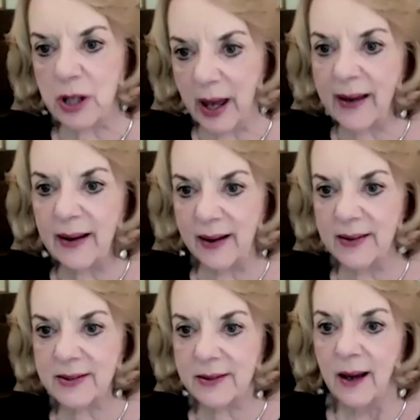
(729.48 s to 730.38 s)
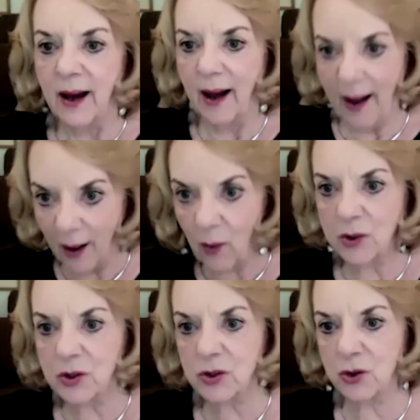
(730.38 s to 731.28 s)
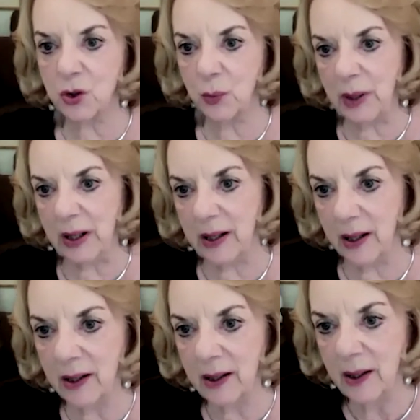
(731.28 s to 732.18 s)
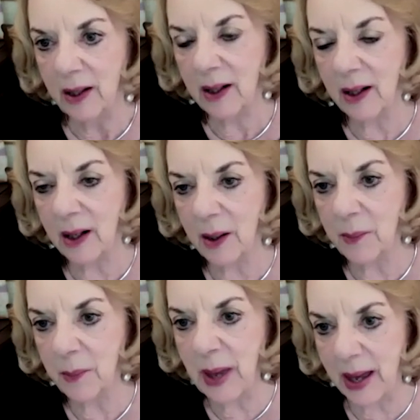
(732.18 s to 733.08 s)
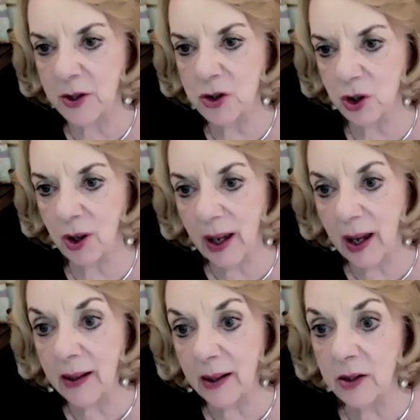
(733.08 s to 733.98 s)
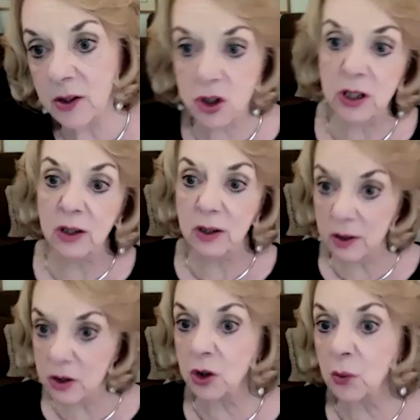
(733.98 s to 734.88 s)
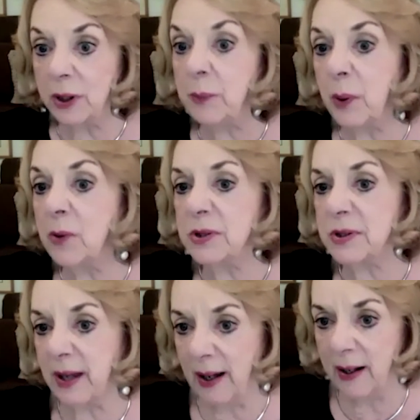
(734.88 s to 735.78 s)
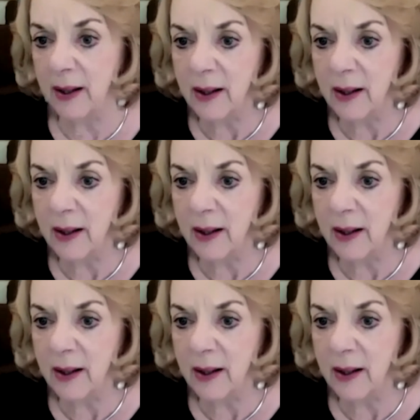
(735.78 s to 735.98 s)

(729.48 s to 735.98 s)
tag us, our social media manager, Hannah, she'll repost that.